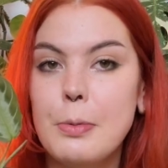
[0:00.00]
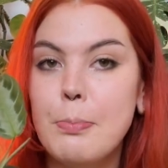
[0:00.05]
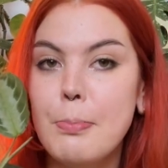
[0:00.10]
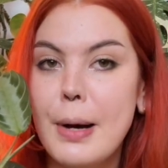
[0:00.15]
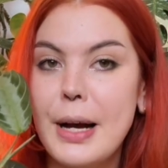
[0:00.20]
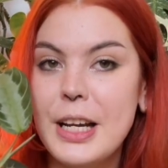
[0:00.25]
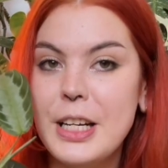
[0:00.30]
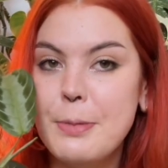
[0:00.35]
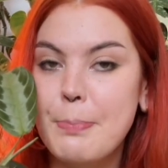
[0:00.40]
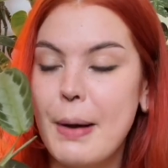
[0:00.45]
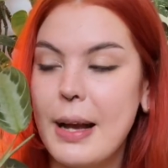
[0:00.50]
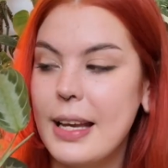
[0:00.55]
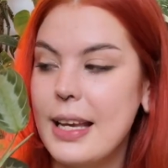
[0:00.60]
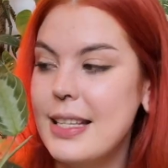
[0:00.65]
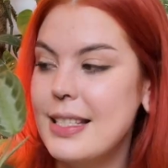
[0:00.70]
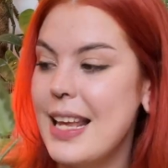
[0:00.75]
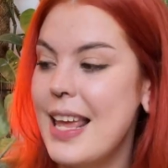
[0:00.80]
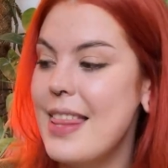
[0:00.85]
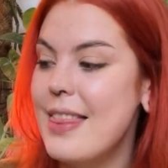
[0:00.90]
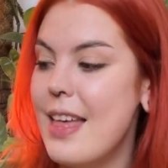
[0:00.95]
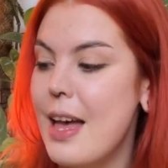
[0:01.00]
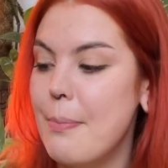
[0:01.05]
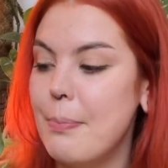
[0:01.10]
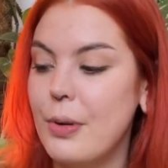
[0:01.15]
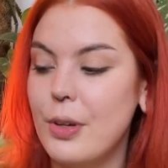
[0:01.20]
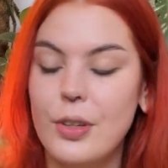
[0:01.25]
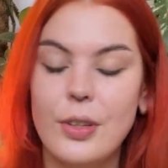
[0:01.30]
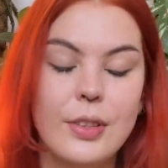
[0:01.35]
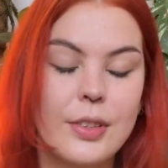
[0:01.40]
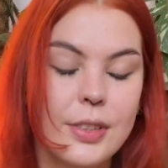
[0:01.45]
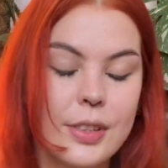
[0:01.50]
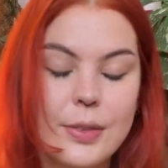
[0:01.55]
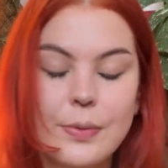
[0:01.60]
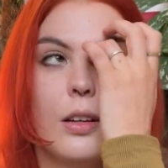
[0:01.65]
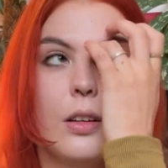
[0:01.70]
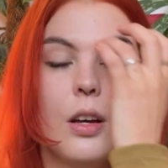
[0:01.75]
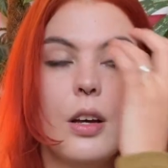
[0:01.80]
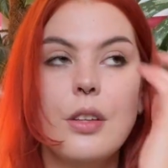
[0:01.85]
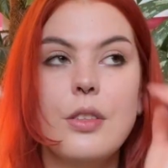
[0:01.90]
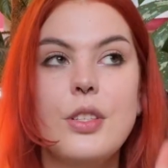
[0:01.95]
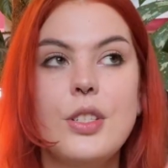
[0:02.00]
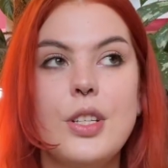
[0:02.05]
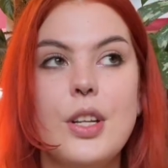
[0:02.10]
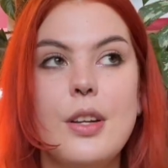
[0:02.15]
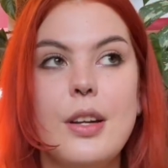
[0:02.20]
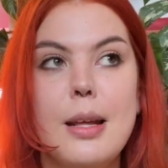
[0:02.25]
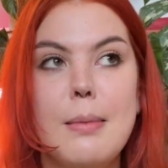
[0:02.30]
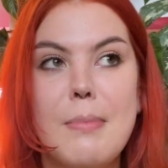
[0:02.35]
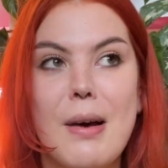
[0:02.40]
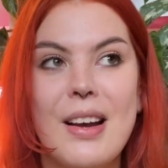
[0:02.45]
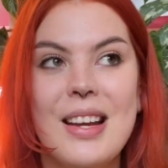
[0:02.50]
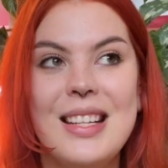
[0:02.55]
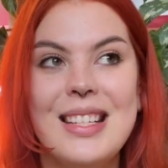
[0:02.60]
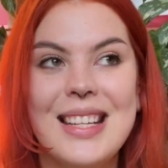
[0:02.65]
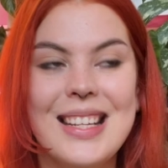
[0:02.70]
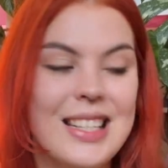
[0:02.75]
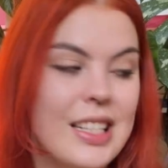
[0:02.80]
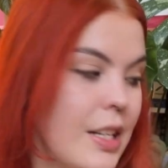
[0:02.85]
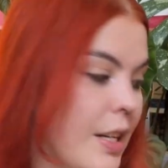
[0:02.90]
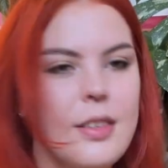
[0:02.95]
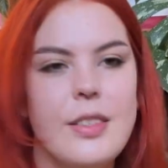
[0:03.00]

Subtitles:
mite baggies in there because constantly mited.